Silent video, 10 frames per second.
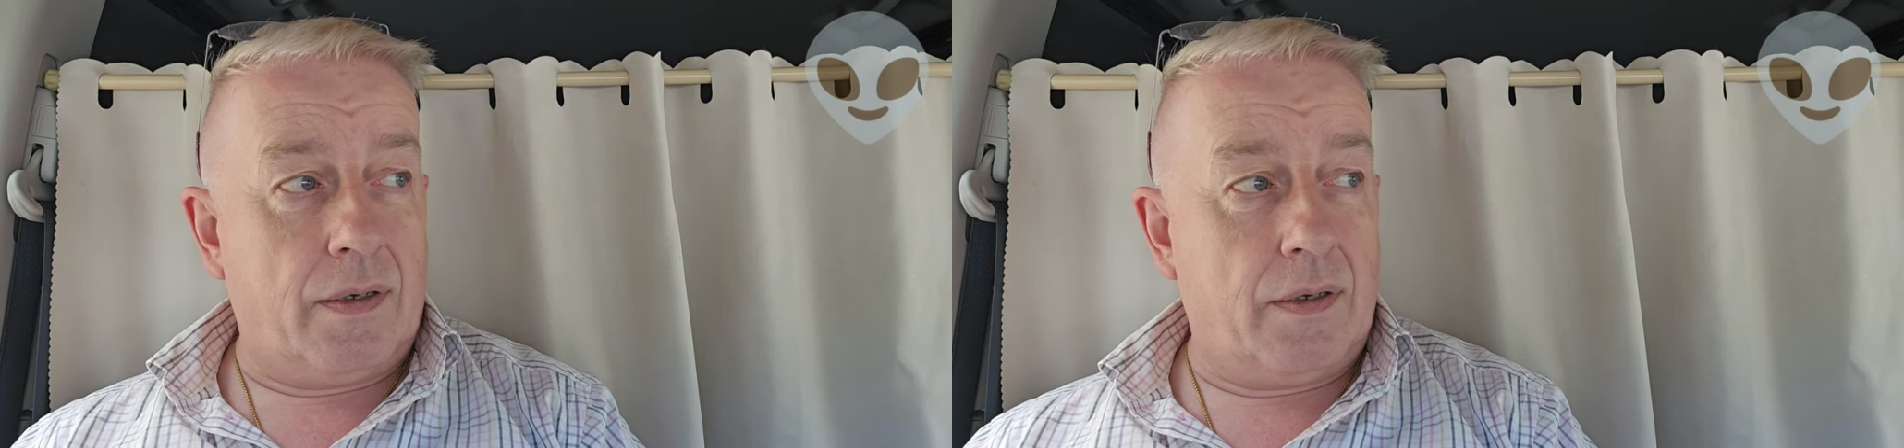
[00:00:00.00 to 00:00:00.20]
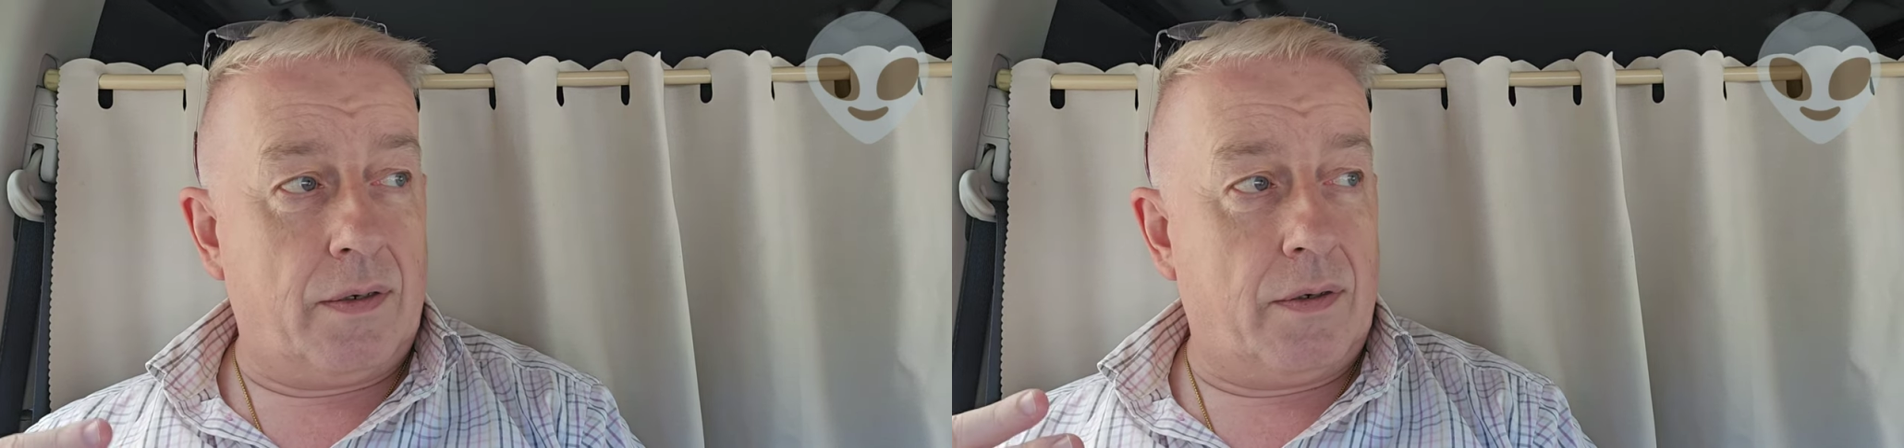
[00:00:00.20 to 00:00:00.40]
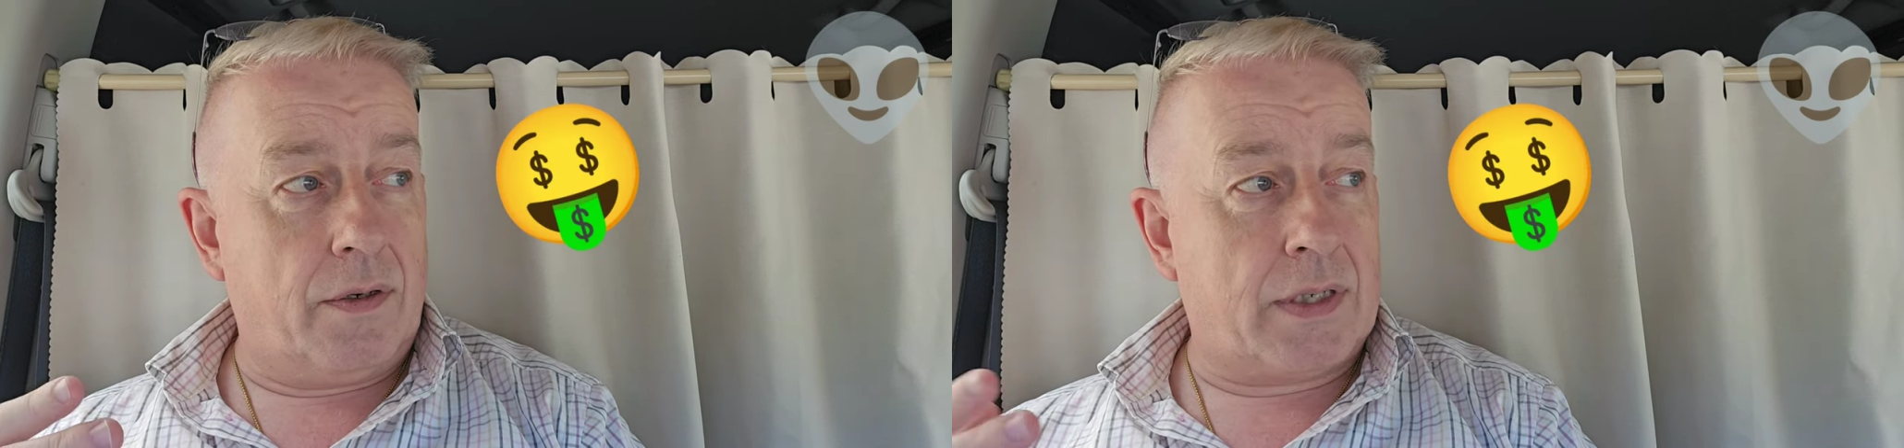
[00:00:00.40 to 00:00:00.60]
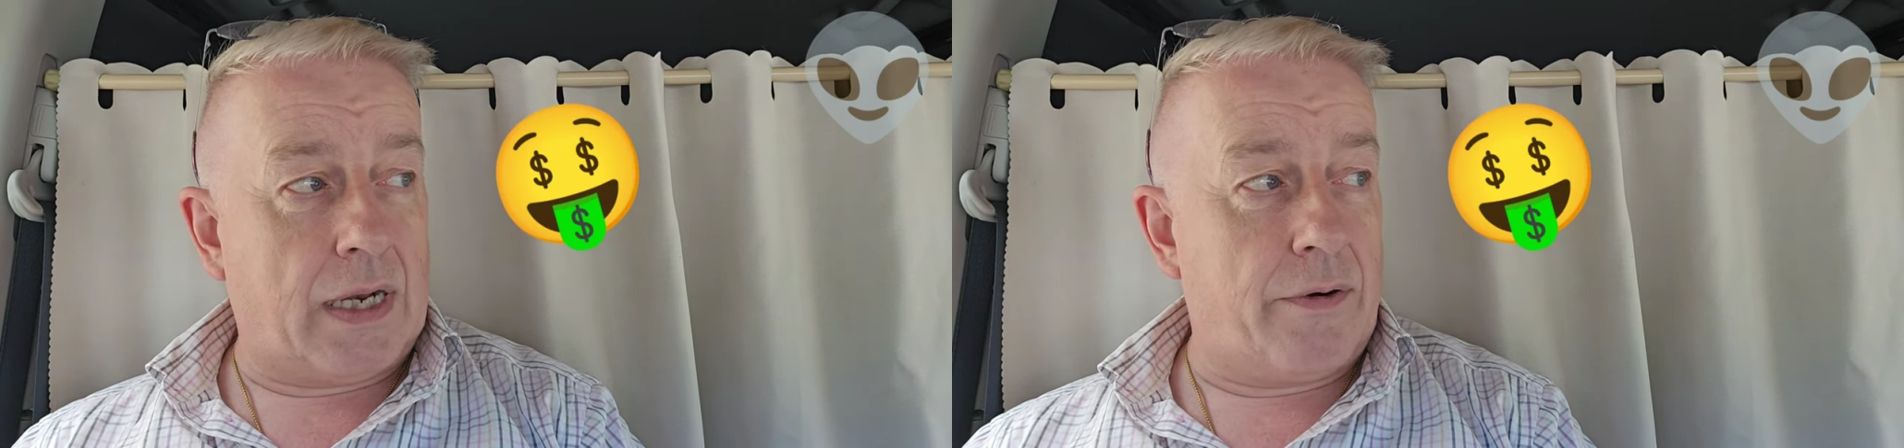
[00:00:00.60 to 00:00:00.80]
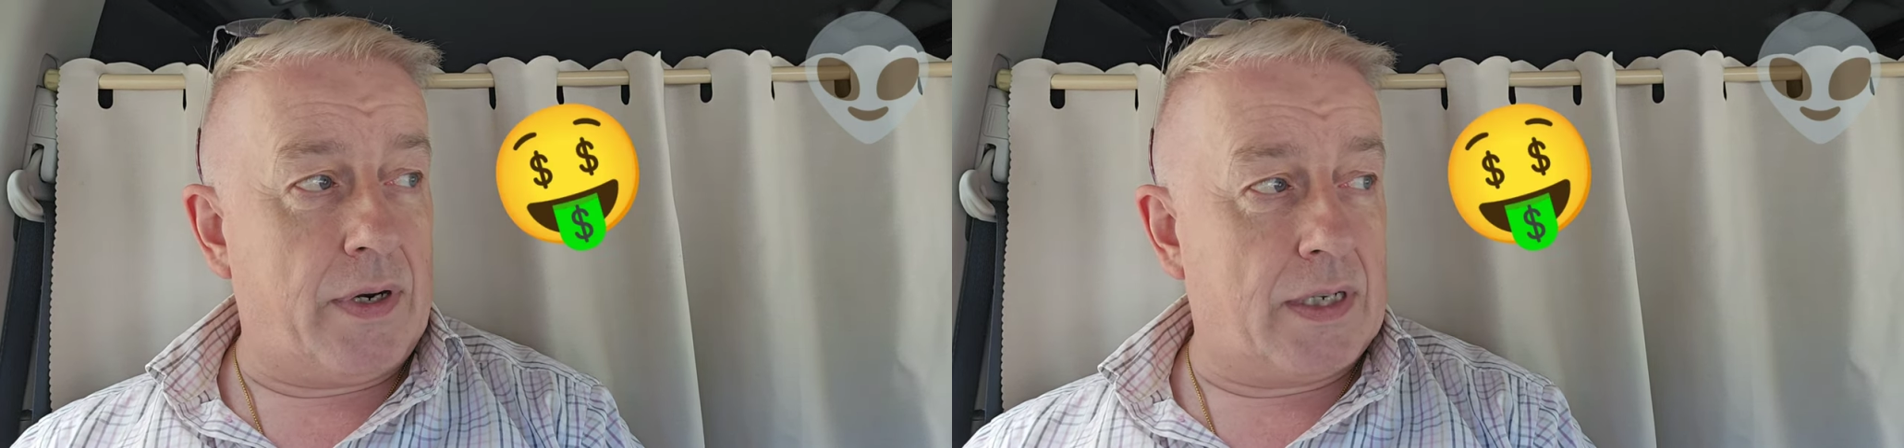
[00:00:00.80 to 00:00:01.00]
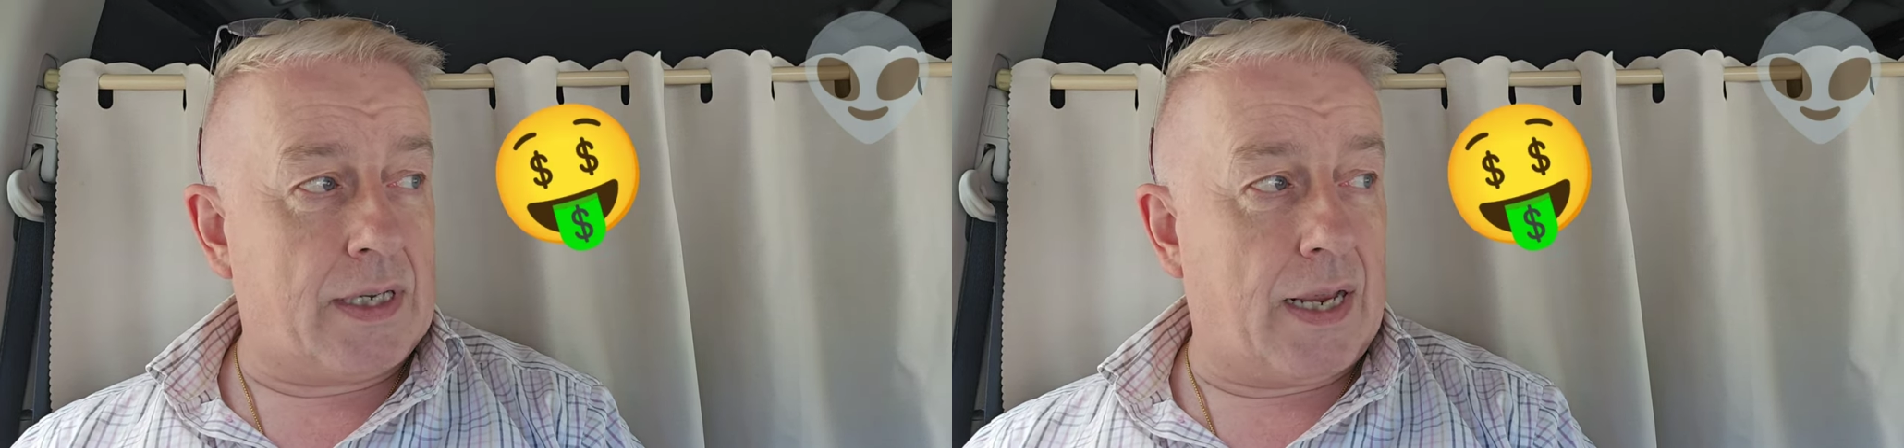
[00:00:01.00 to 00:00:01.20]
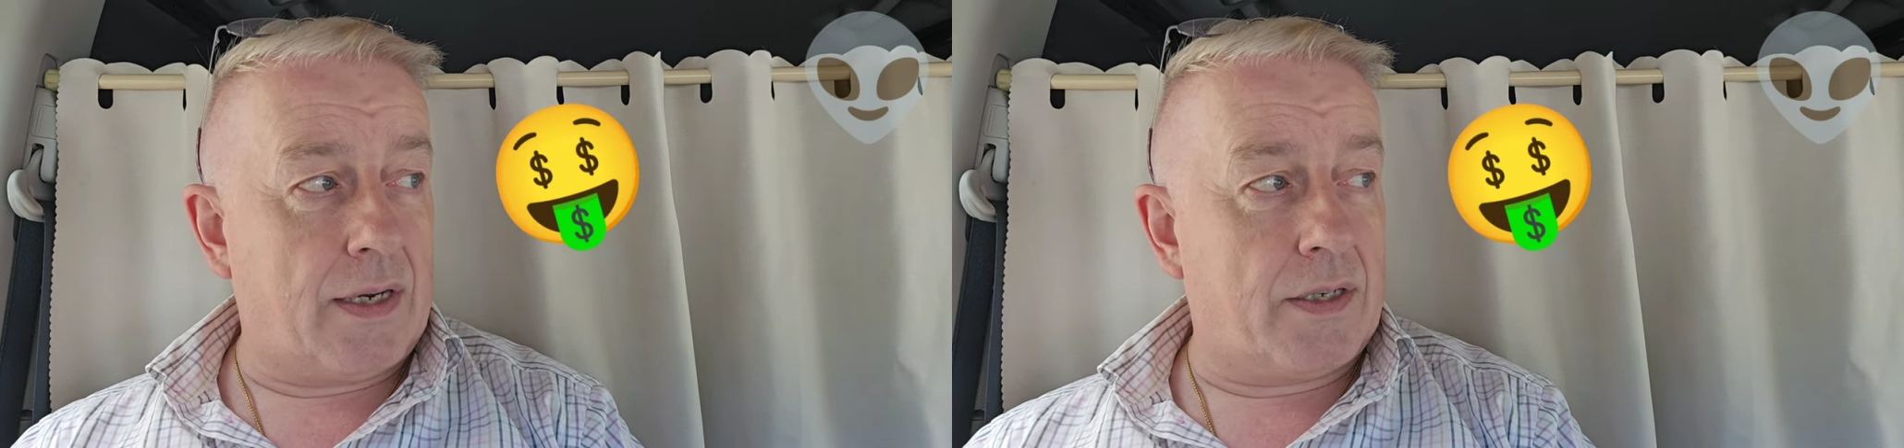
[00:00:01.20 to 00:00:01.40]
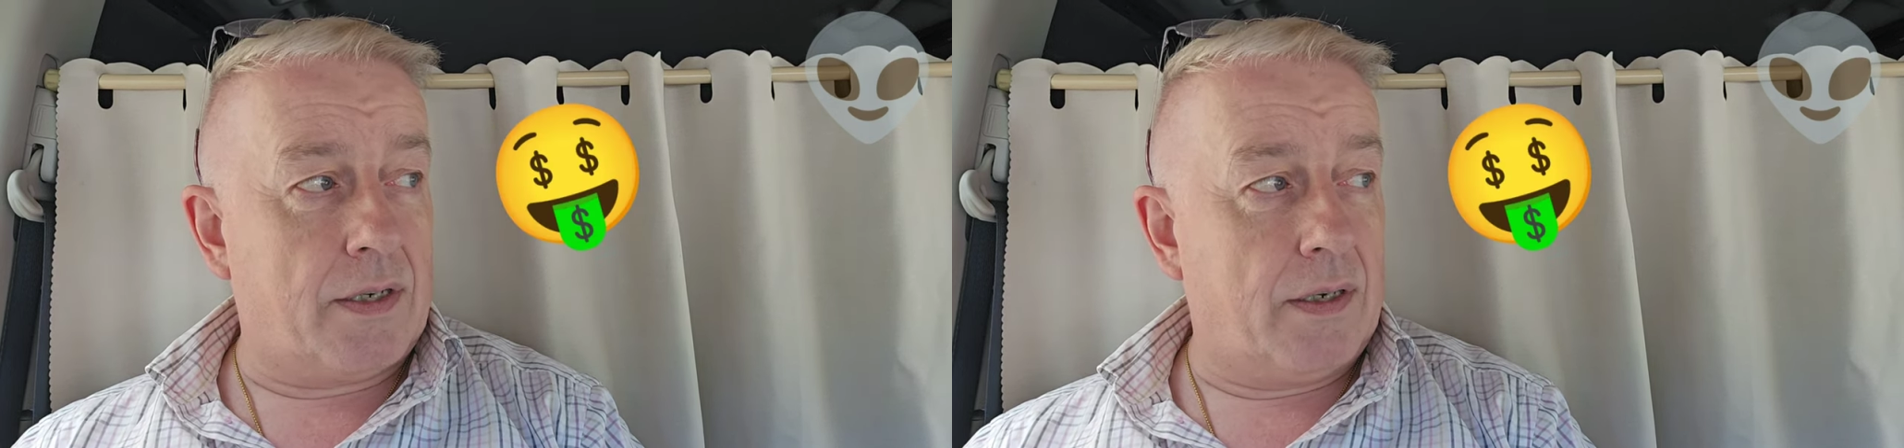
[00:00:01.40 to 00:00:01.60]
Your salary is
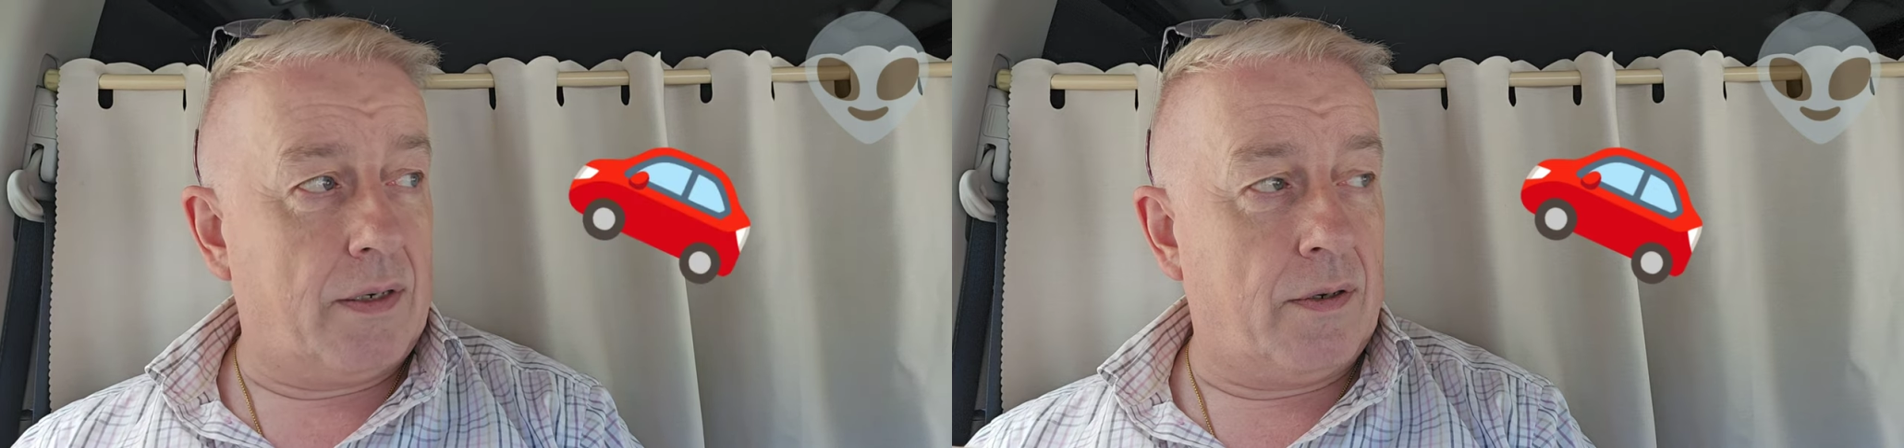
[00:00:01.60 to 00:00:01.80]
taxed,